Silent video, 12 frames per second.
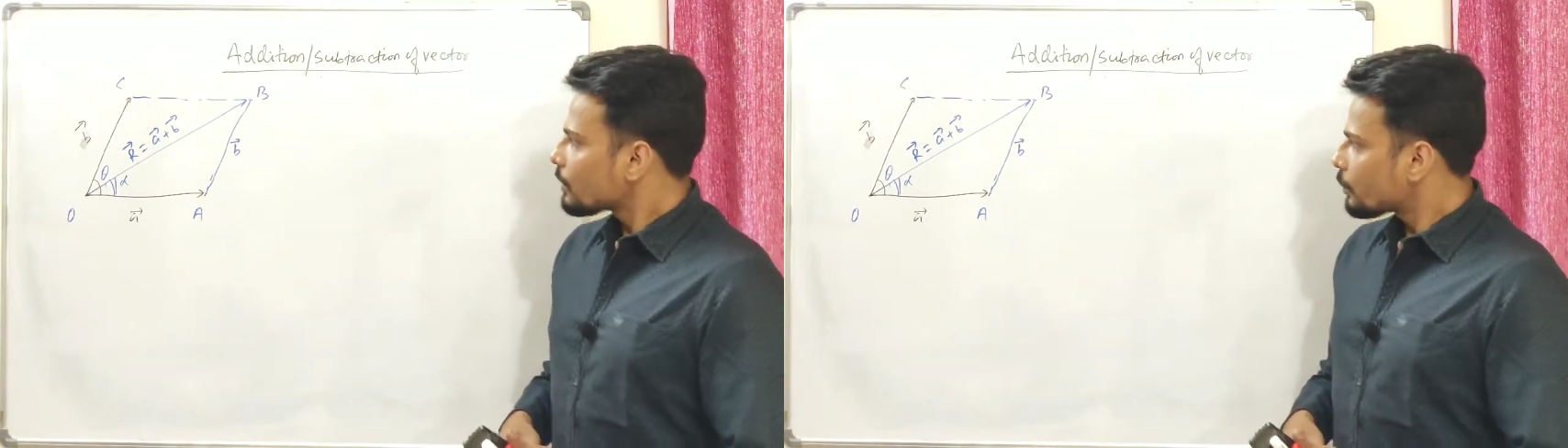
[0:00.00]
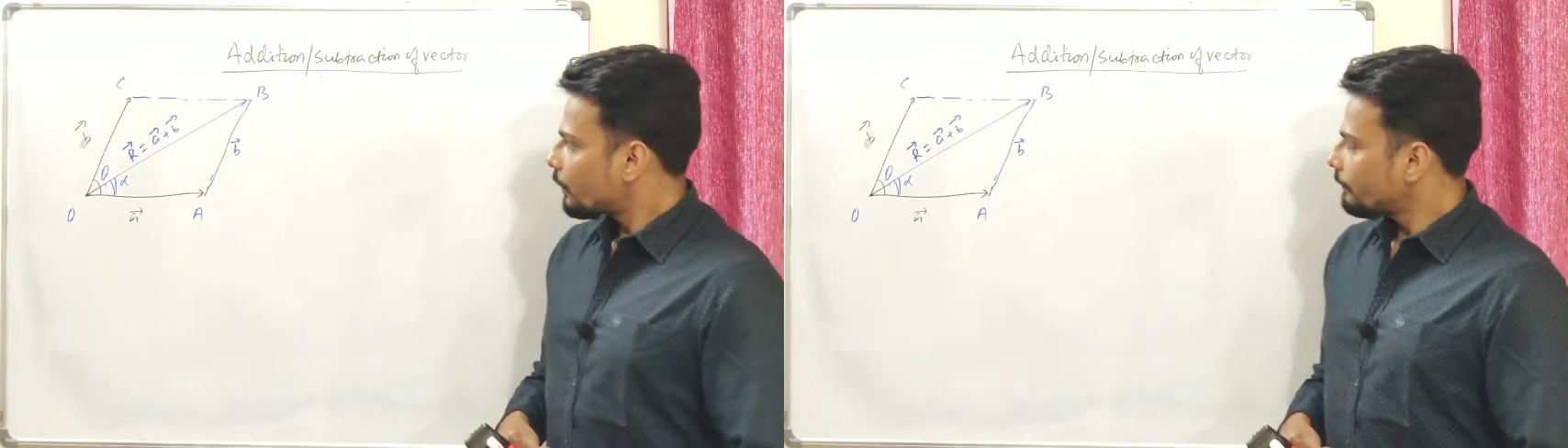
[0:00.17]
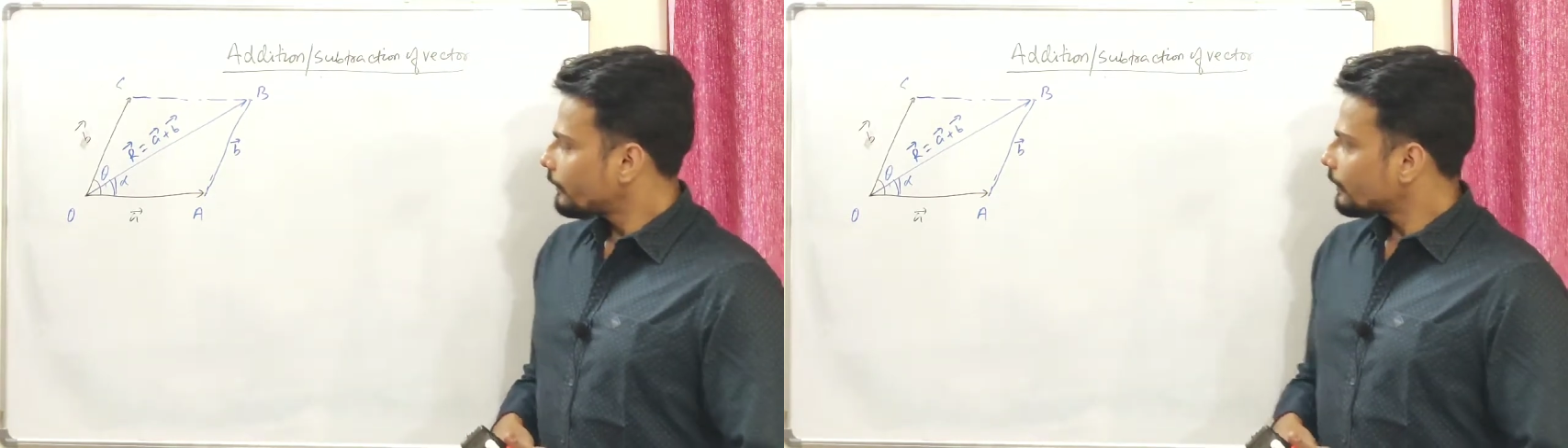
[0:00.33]

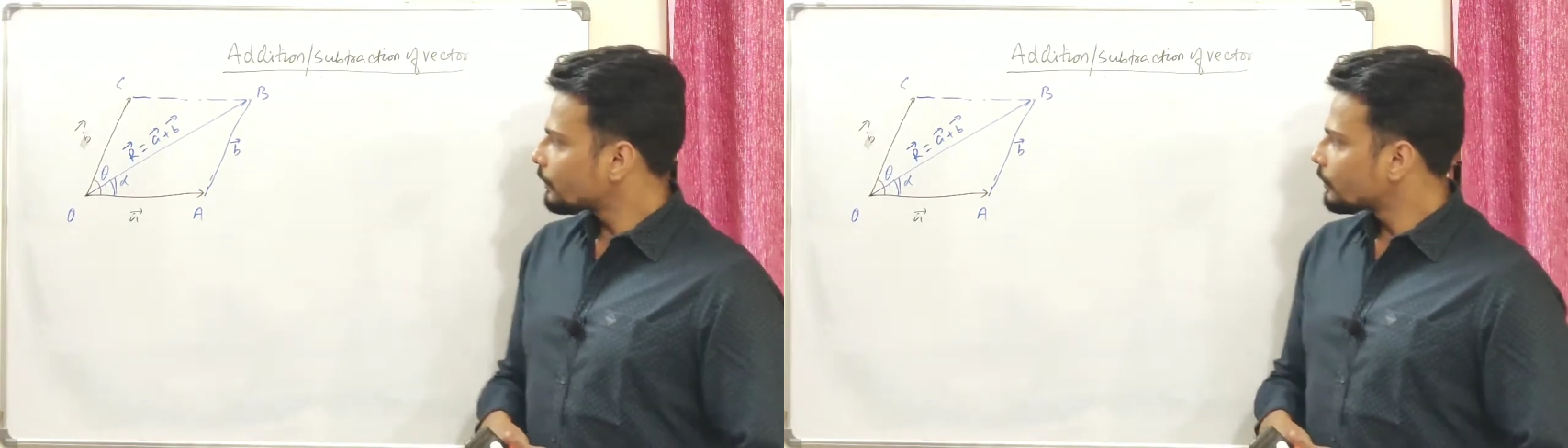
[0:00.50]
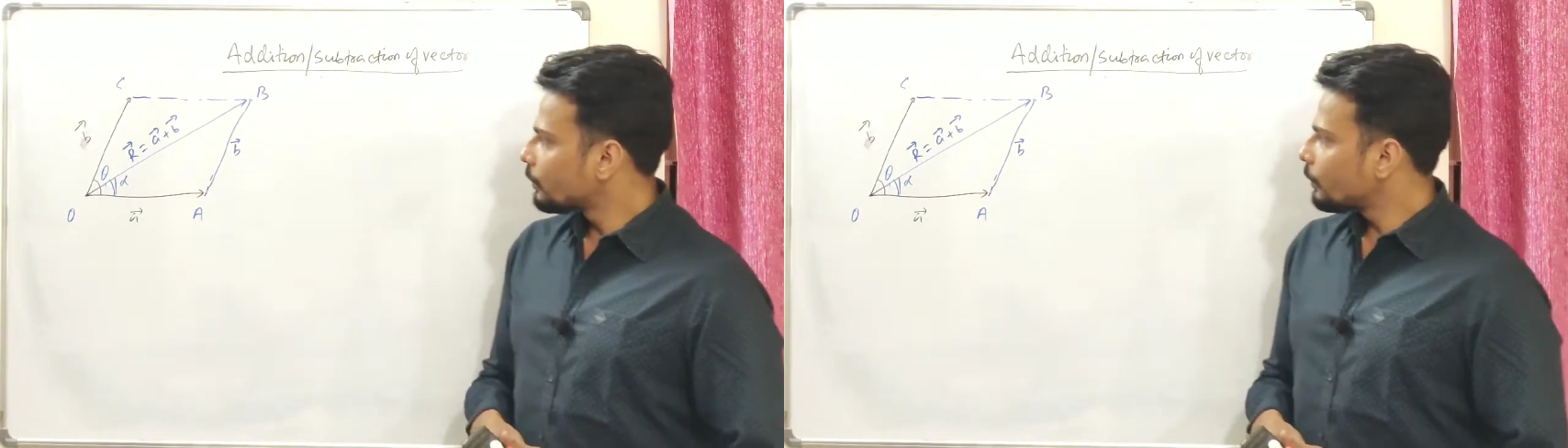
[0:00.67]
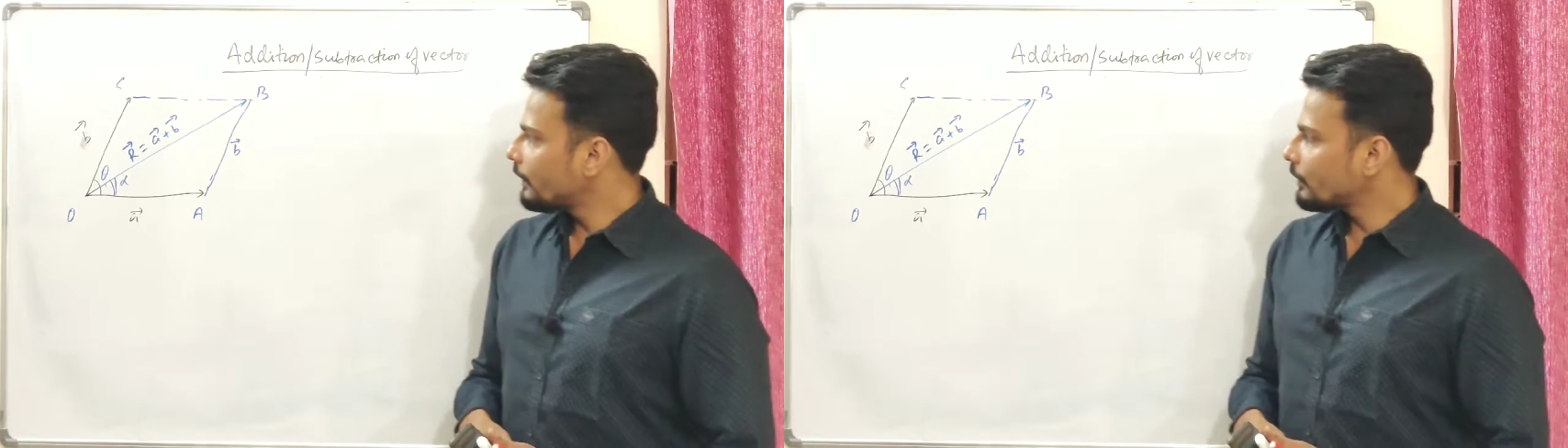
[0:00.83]
So what we need to
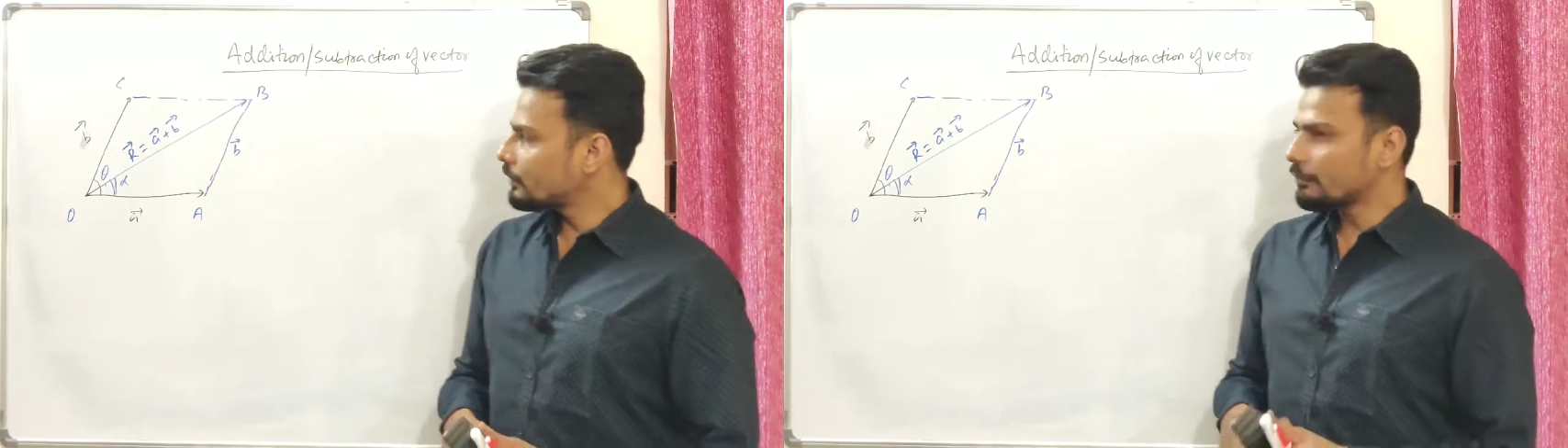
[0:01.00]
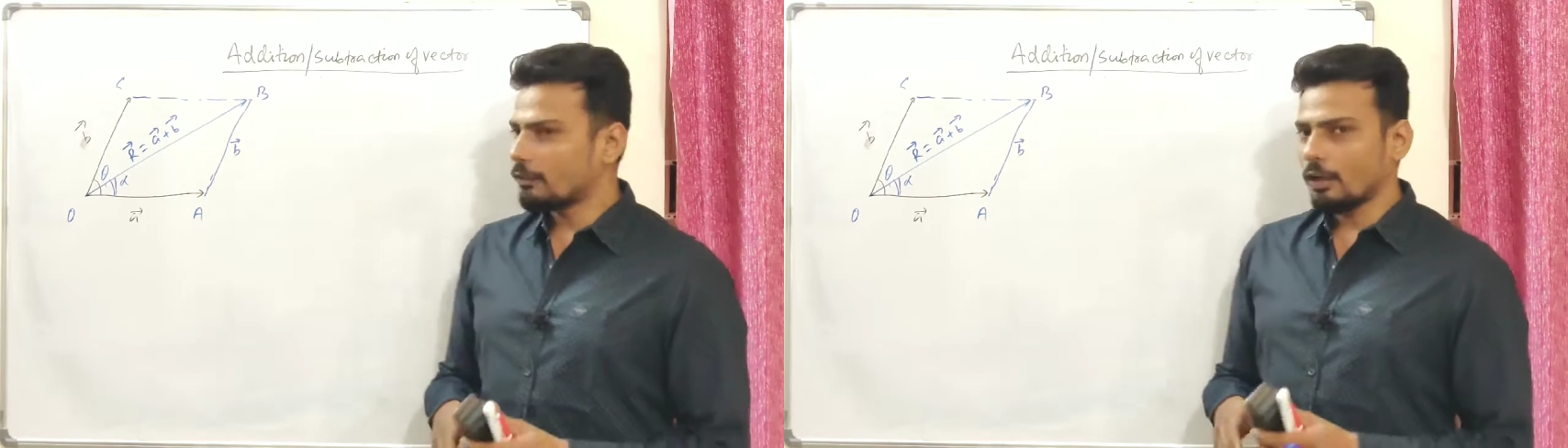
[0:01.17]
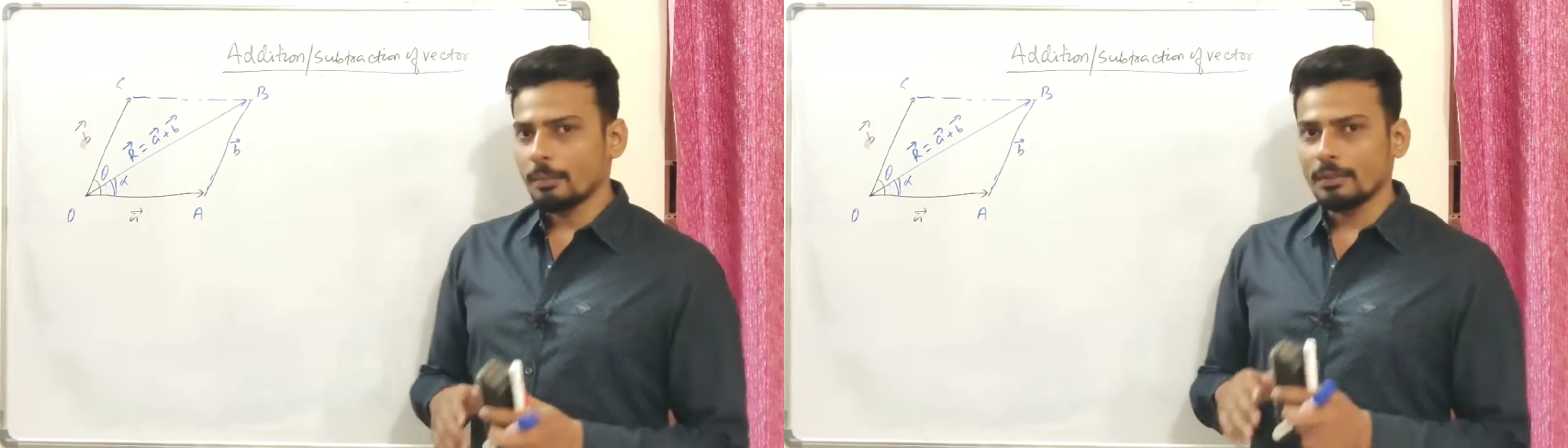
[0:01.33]
do, we need
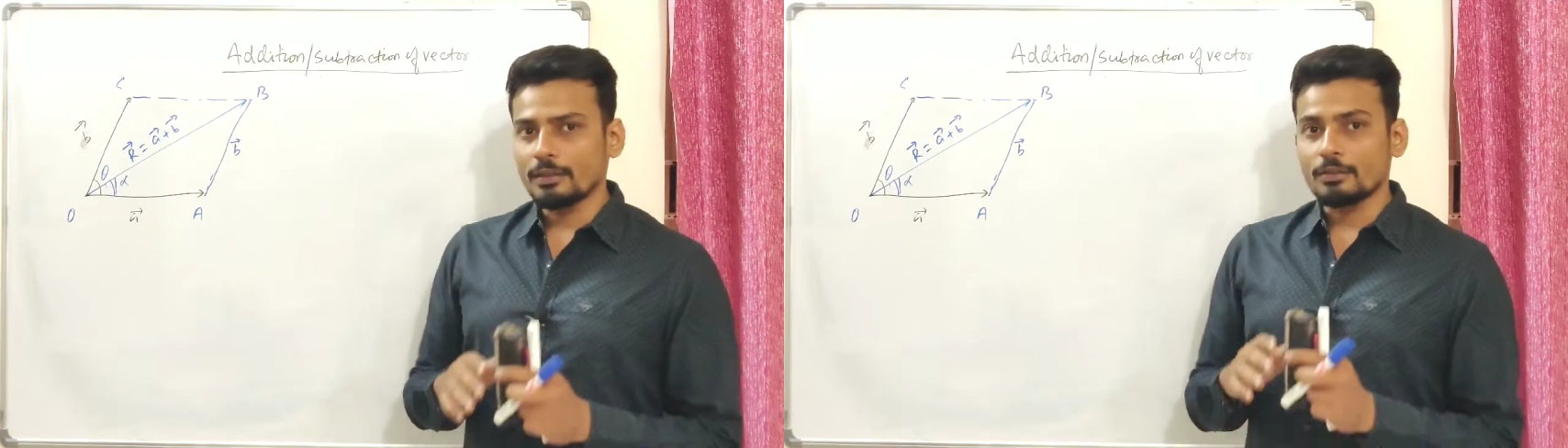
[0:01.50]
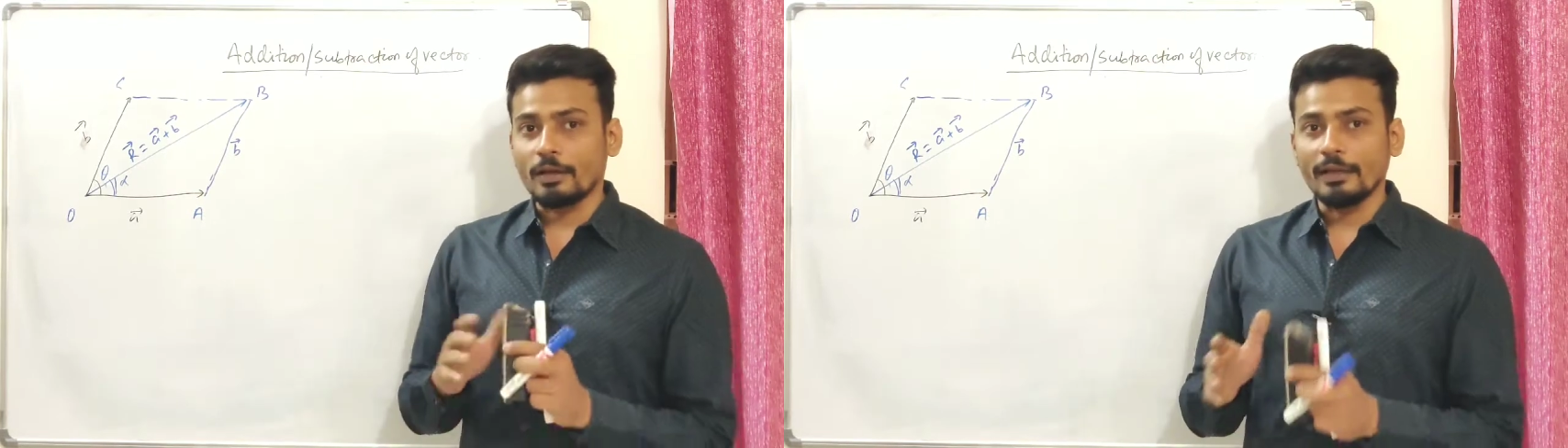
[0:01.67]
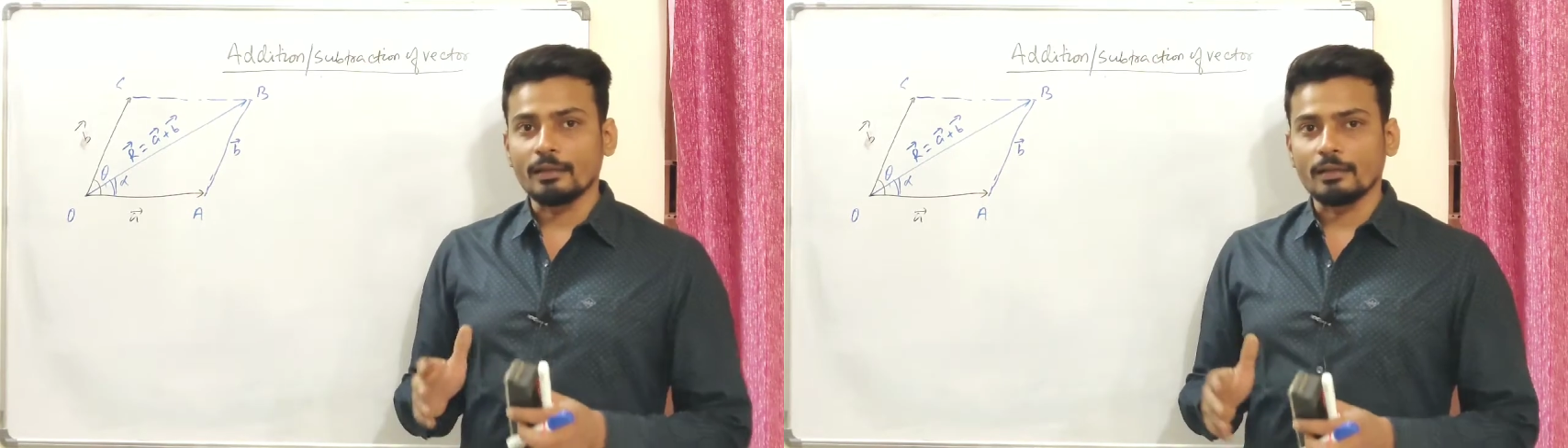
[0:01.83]
to form a
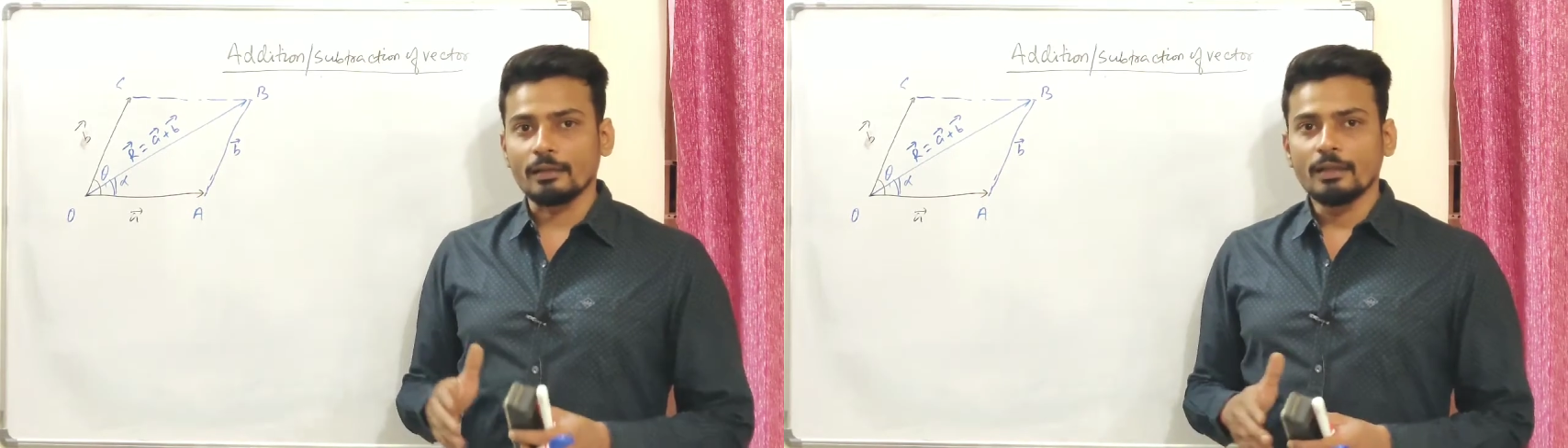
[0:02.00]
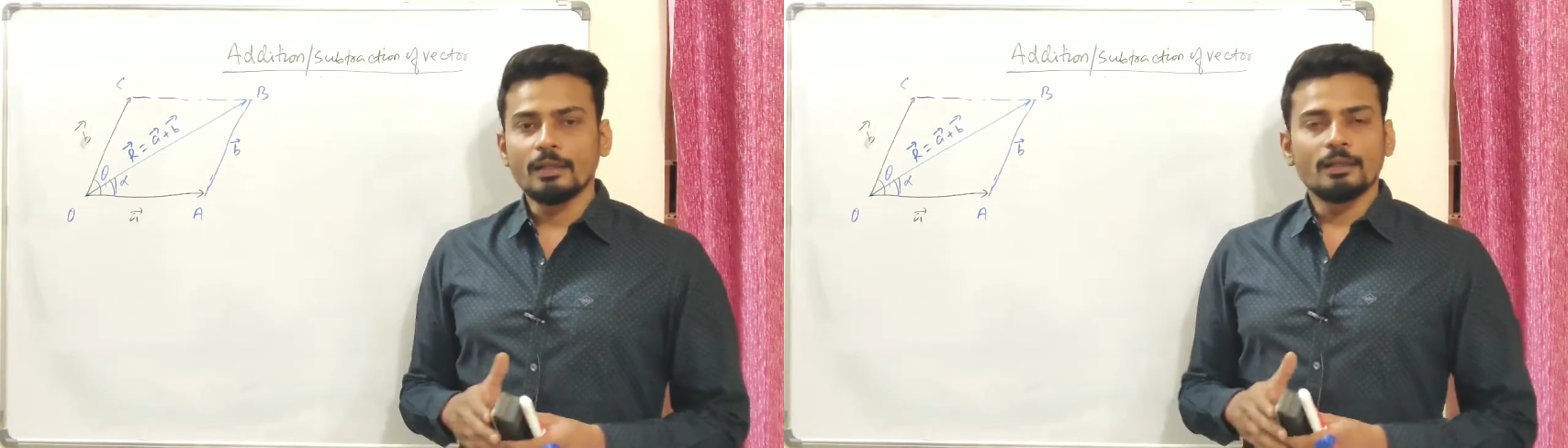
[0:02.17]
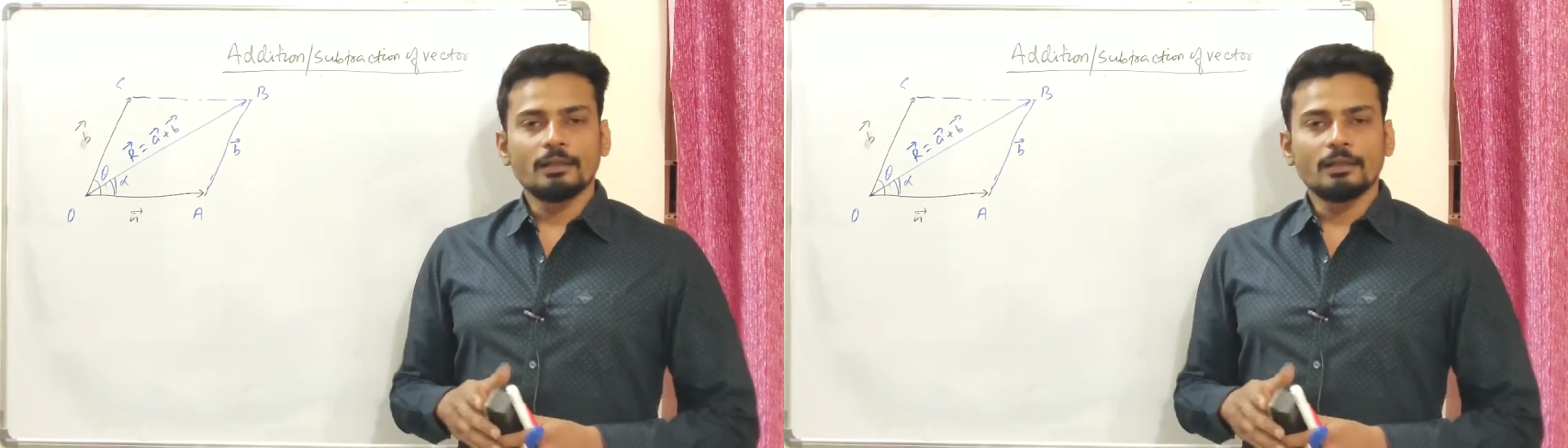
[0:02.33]
triangle,